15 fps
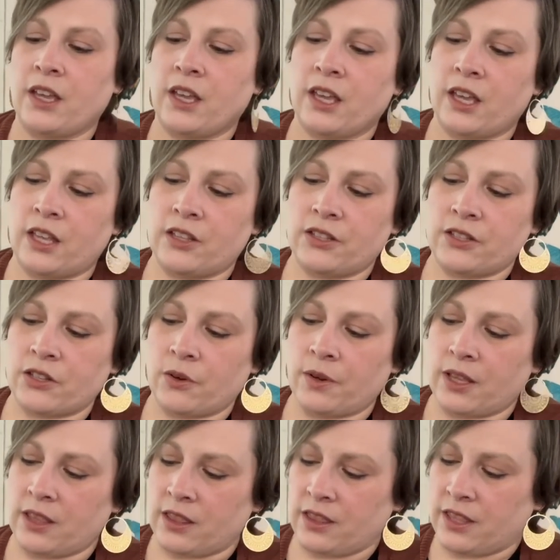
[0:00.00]
And so
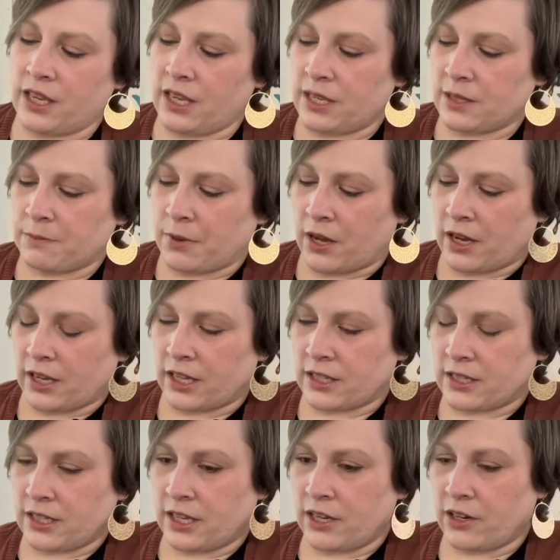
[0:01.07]
in these
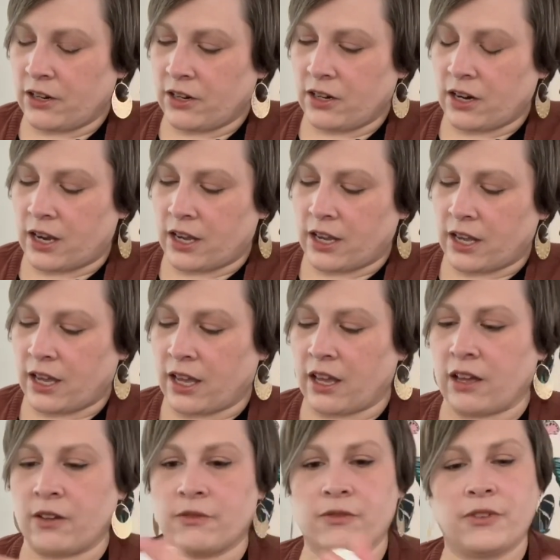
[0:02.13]
pockets here, I
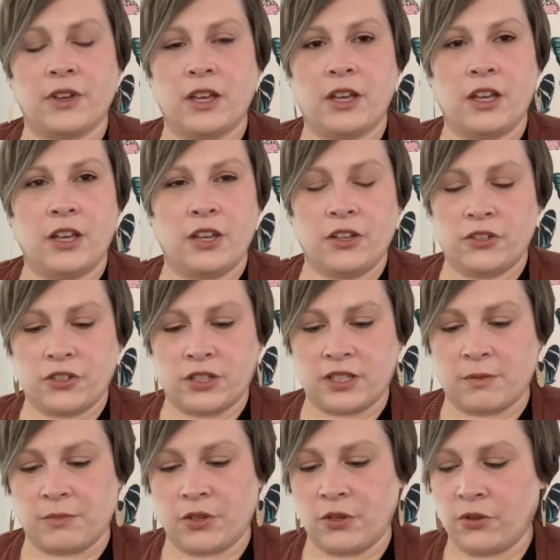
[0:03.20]
have just
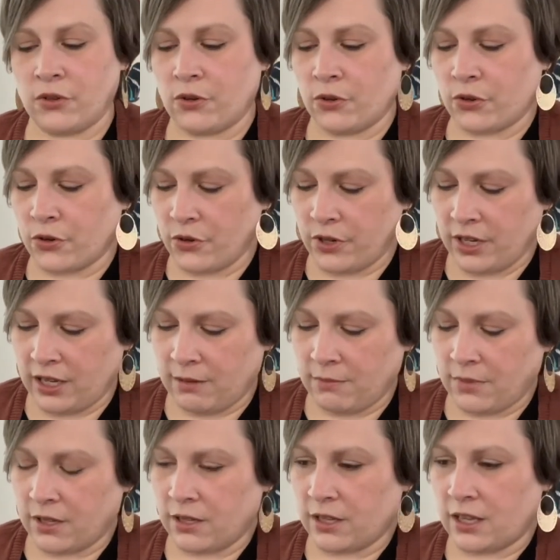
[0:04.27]
some cuticle
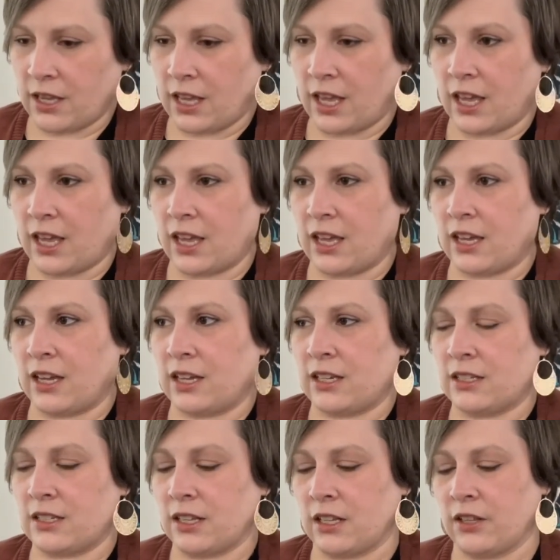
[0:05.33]
cream
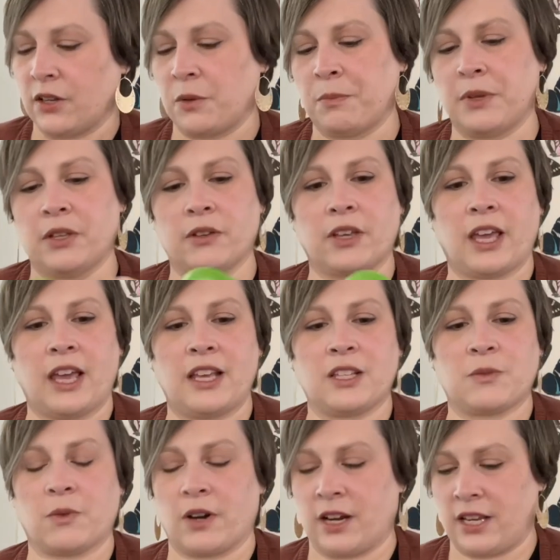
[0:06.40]
and a little pill
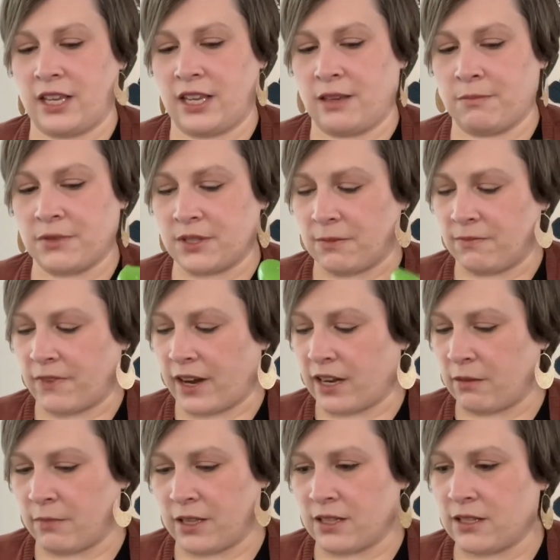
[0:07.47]
case where I keep some
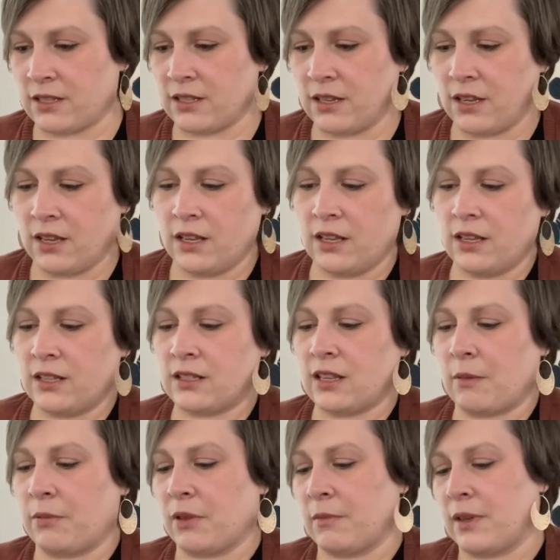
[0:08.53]
vitamins,
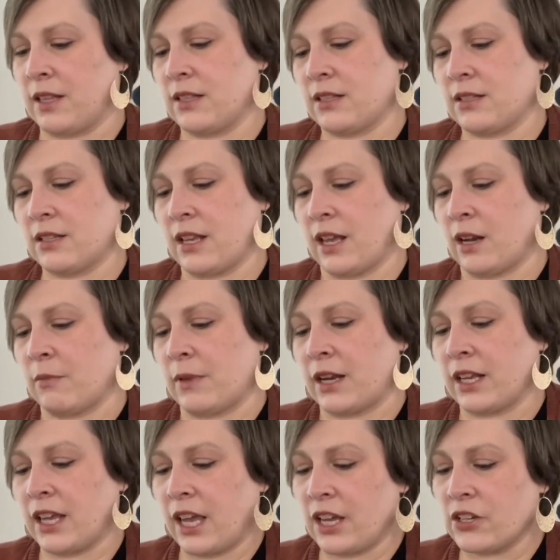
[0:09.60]
supplements, and a
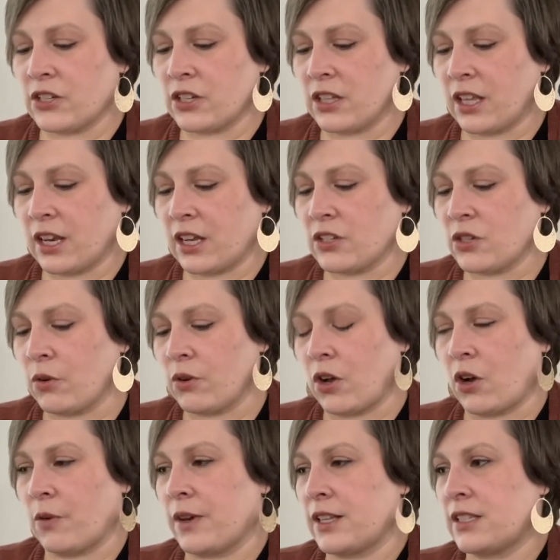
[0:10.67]
medication that I don't
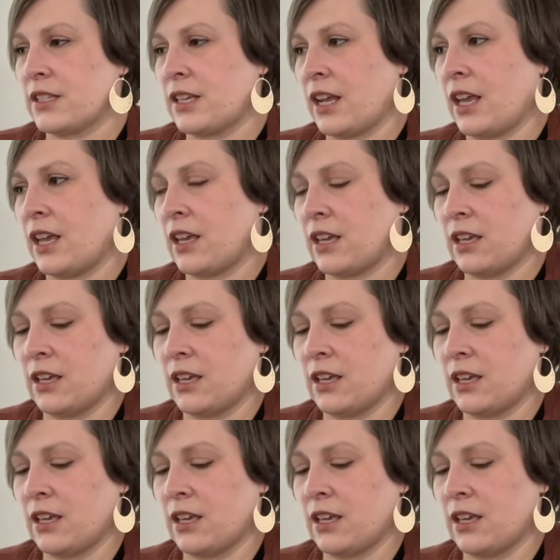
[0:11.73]
always take.